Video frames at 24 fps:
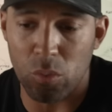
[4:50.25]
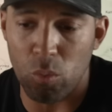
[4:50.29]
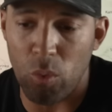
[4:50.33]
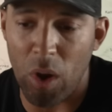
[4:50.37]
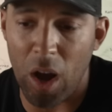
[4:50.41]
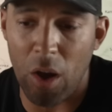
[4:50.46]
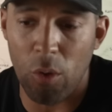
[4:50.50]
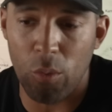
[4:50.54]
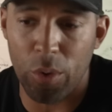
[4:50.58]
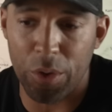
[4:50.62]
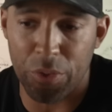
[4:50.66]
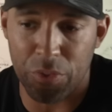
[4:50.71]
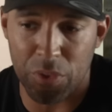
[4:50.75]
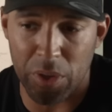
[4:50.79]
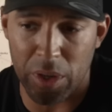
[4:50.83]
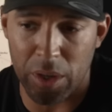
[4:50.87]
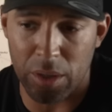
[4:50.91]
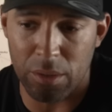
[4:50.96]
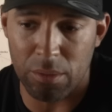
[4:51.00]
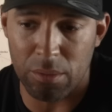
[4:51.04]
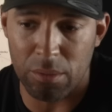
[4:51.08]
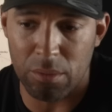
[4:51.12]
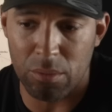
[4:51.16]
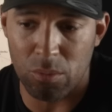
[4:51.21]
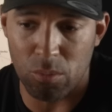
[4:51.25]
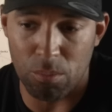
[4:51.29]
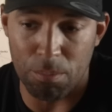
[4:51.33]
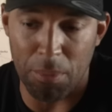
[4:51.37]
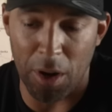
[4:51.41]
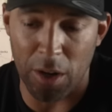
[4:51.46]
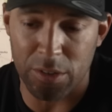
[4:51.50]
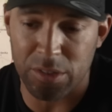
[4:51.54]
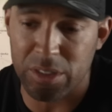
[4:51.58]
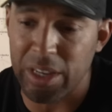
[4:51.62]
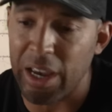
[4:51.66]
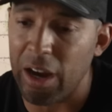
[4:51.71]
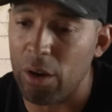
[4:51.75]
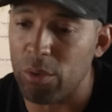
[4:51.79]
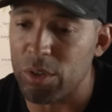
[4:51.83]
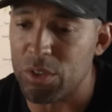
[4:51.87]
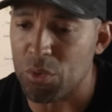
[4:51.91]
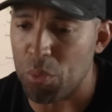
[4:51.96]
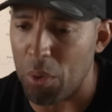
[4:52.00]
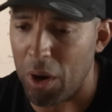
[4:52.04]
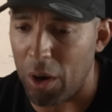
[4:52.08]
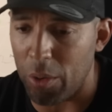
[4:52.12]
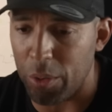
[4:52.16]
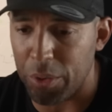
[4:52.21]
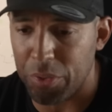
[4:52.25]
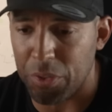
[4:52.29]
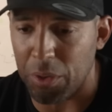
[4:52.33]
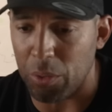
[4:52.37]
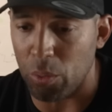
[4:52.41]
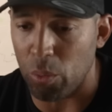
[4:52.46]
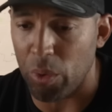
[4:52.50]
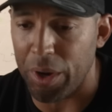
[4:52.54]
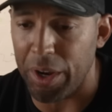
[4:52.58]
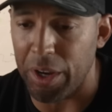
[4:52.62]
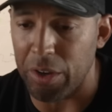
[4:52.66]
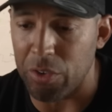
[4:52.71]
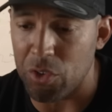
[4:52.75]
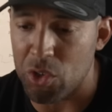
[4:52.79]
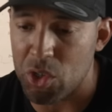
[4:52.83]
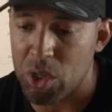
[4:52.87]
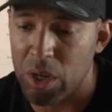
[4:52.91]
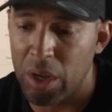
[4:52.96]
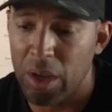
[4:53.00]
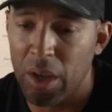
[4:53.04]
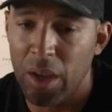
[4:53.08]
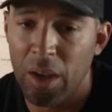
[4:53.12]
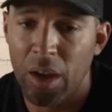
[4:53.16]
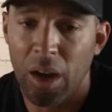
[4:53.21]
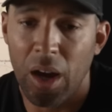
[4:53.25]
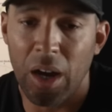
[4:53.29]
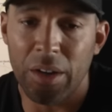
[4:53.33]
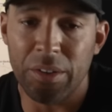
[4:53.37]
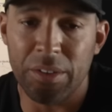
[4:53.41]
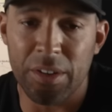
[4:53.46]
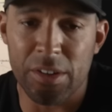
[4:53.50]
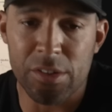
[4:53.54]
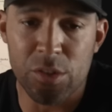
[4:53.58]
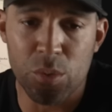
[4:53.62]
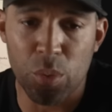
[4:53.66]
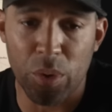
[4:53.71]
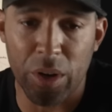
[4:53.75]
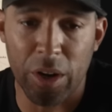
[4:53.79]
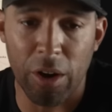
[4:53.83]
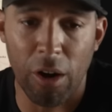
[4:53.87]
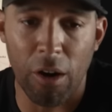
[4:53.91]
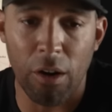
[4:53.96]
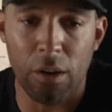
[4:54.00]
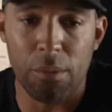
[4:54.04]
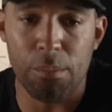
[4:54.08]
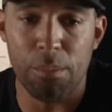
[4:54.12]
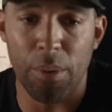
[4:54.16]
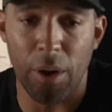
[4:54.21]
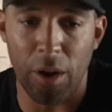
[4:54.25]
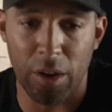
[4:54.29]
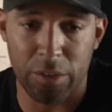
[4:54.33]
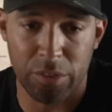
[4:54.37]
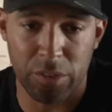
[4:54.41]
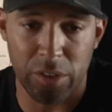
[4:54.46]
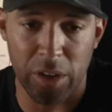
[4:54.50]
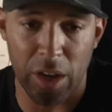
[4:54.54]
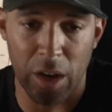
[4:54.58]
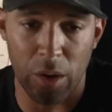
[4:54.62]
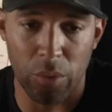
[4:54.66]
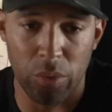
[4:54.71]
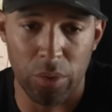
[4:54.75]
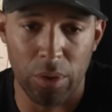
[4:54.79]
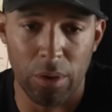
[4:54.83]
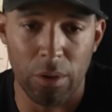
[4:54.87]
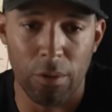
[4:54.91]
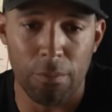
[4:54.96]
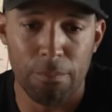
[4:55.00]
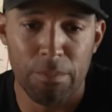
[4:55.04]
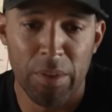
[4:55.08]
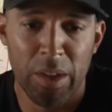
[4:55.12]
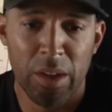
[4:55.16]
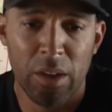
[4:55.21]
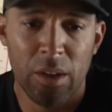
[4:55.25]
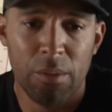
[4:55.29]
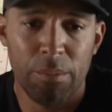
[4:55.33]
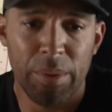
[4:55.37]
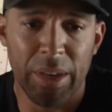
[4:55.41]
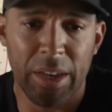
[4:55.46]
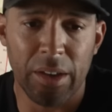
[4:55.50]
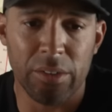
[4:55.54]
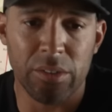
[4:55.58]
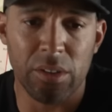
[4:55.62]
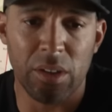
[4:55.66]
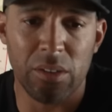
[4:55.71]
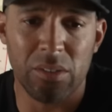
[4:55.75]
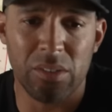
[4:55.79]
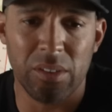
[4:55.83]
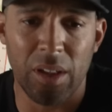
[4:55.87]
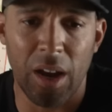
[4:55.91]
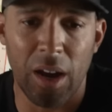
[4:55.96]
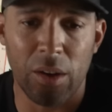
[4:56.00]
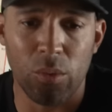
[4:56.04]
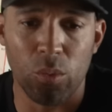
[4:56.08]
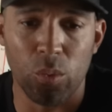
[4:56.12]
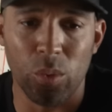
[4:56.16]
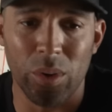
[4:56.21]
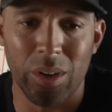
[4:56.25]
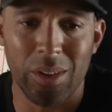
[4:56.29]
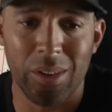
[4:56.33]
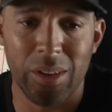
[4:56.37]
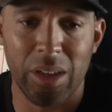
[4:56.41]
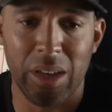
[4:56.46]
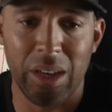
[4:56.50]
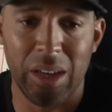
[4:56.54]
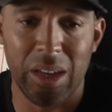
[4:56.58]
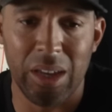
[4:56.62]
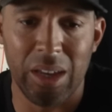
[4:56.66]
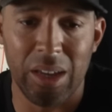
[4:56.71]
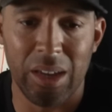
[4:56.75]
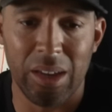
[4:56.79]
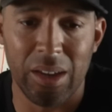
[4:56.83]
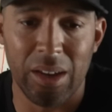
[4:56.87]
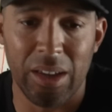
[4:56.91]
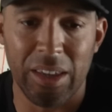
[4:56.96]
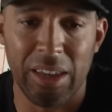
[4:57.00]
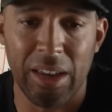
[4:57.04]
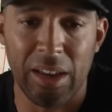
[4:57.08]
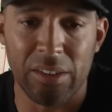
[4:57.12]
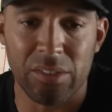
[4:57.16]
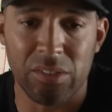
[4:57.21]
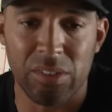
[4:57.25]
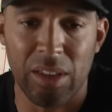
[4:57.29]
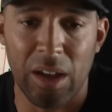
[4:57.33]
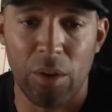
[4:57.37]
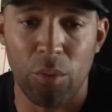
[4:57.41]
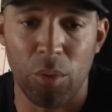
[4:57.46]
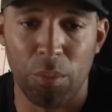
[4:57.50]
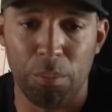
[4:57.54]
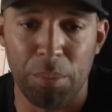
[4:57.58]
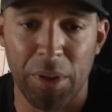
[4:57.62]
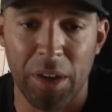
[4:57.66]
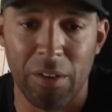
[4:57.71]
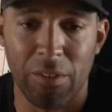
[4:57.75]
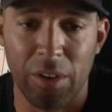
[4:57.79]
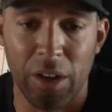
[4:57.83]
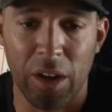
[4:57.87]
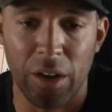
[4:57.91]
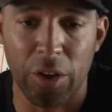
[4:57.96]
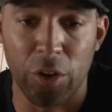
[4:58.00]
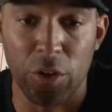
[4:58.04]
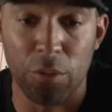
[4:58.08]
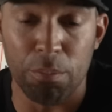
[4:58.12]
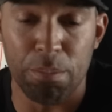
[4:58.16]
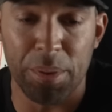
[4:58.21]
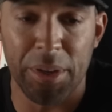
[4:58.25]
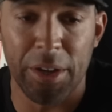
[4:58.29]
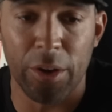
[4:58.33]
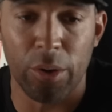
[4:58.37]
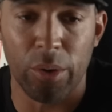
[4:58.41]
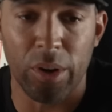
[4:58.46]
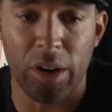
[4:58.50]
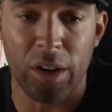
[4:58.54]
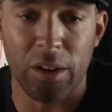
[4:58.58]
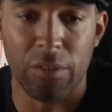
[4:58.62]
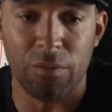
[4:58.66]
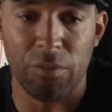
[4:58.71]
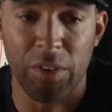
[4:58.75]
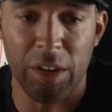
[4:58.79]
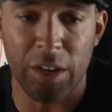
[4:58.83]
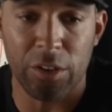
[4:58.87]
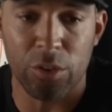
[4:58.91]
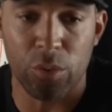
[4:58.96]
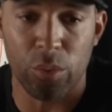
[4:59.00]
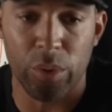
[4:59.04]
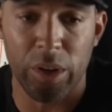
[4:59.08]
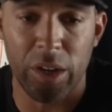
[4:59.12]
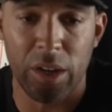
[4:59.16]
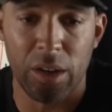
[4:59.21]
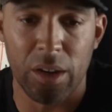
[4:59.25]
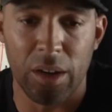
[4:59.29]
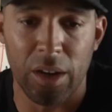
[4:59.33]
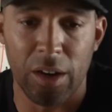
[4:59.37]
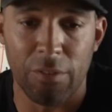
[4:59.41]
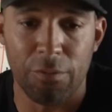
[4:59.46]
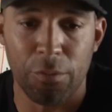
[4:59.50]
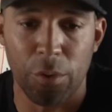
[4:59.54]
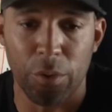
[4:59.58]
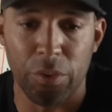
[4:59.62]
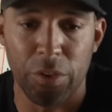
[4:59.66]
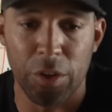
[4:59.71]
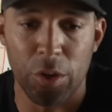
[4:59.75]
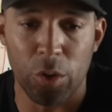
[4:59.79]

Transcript: Well within, Moscow is well within range. Disregard Moscow though, Because it's not really, yes, that would be a good Pyrrhic victory for the